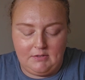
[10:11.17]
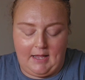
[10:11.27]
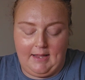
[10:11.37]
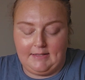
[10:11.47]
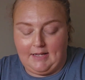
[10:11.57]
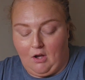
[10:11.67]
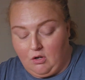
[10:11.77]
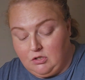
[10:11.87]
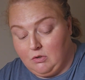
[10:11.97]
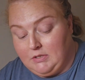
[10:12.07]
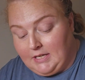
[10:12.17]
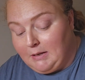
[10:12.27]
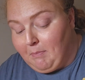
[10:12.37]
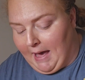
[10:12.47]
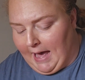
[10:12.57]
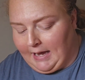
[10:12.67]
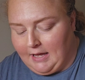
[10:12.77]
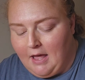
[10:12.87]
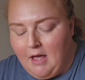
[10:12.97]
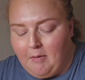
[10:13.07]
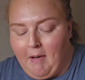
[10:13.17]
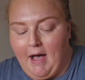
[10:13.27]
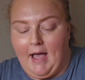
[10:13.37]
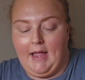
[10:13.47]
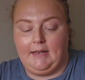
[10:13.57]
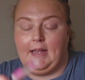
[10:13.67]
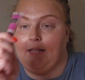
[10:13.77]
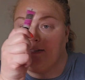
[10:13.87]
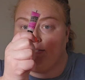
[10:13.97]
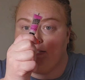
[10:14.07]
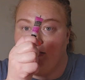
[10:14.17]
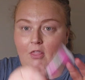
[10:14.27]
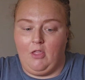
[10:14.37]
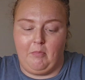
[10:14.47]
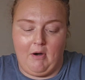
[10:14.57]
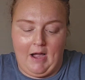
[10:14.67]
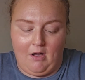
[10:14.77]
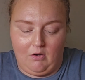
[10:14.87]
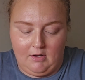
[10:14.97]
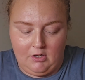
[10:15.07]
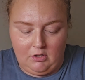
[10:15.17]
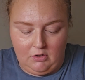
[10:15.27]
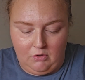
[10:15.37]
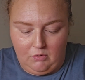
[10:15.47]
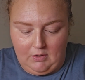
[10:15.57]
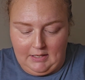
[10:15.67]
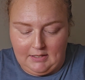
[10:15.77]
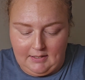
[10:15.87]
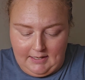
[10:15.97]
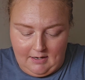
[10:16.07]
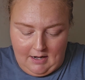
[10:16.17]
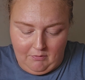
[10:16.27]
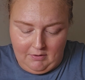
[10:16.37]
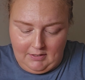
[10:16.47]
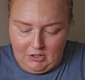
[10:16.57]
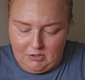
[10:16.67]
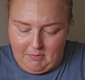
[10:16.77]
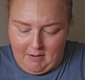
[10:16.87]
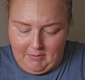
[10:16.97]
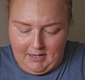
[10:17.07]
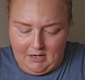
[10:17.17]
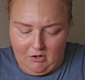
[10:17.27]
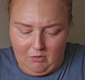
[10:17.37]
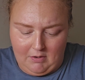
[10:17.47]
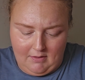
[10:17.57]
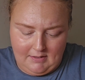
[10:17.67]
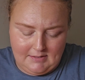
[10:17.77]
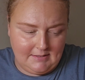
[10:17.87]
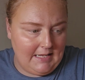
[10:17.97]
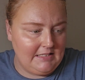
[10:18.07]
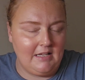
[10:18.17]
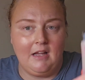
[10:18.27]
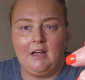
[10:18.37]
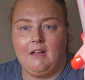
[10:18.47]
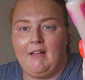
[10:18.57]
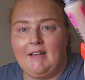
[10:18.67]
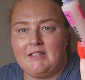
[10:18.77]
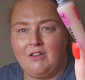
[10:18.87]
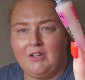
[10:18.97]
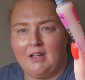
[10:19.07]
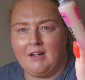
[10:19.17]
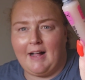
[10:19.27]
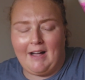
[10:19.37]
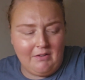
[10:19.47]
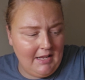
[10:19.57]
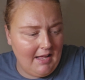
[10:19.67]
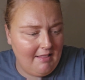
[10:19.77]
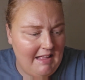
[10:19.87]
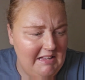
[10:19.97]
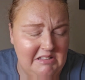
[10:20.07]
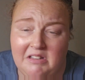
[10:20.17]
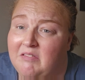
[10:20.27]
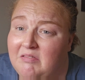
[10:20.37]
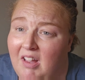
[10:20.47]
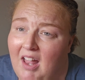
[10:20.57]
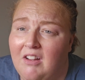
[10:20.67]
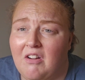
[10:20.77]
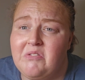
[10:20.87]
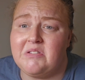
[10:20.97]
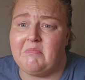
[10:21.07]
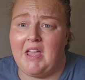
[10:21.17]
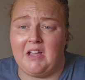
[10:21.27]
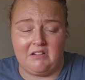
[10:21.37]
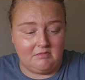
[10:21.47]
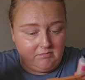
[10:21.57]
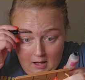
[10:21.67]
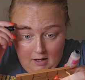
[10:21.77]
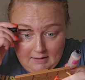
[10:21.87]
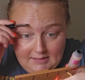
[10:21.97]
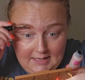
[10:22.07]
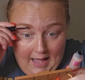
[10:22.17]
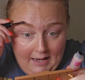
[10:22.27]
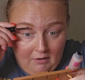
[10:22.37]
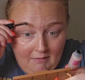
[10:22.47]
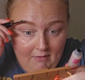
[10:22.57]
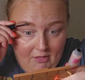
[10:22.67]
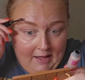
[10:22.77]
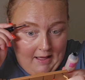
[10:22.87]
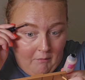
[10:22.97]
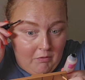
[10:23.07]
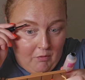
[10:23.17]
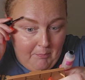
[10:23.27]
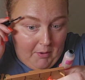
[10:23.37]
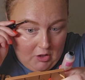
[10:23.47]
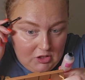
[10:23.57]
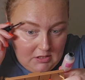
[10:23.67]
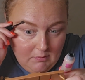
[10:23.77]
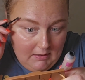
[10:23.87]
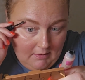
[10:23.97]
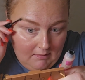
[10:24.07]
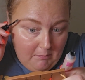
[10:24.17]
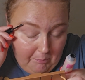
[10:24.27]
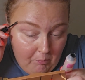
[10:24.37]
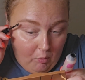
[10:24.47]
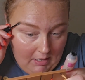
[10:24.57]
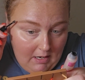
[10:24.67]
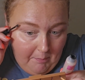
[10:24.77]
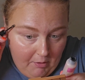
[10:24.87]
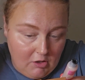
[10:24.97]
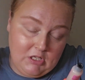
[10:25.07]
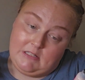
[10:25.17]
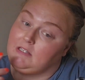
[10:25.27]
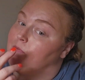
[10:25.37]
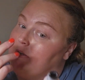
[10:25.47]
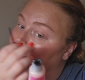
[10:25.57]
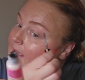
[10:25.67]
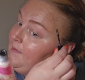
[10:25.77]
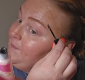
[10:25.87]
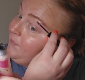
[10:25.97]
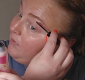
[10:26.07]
I guess I also did pack my NYX the brow glue in clear. I really should probably get a new one of these because that's that is looking cloudy and that is kind of grossing me out. Honestly, I don't even think I would repurchase one, repurchase this one again.